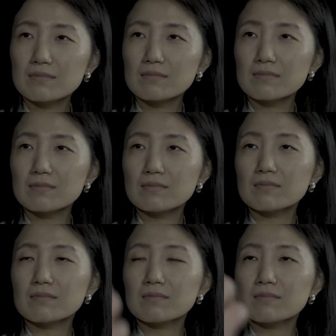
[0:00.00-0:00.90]
um,
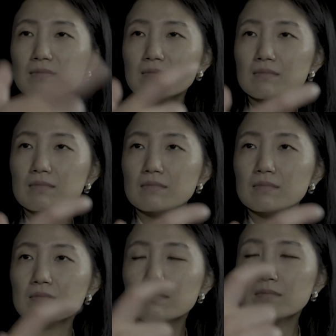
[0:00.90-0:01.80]
or resonates with
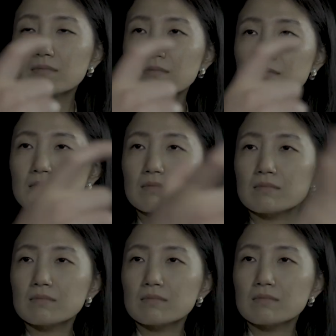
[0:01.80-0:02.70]
the
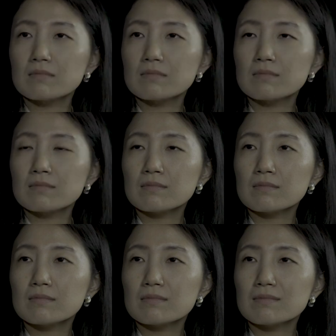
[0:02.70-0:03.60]
Finnish
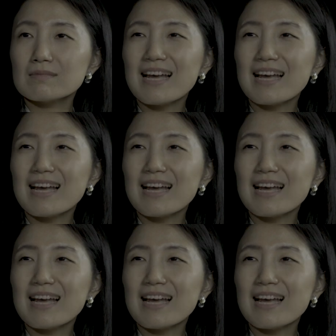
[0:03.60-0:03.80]
sauna.